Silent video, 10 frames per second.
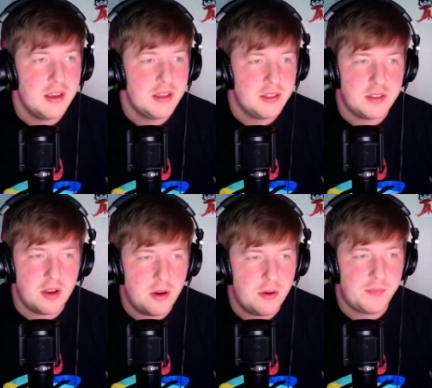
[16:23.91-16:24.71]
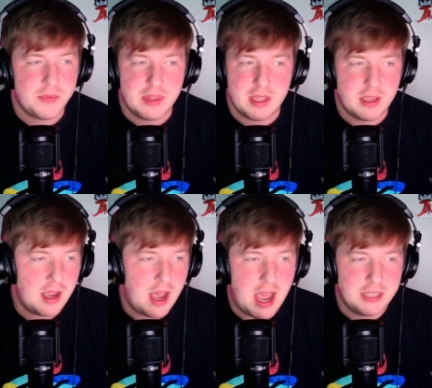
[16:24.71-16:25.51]
So
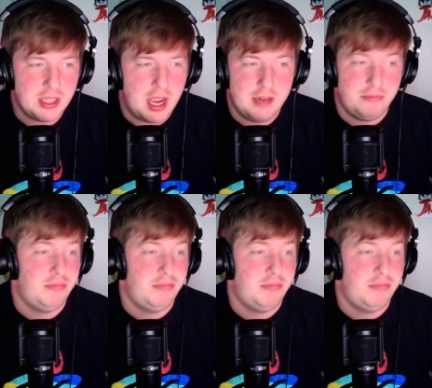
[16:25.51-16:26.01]
I, I,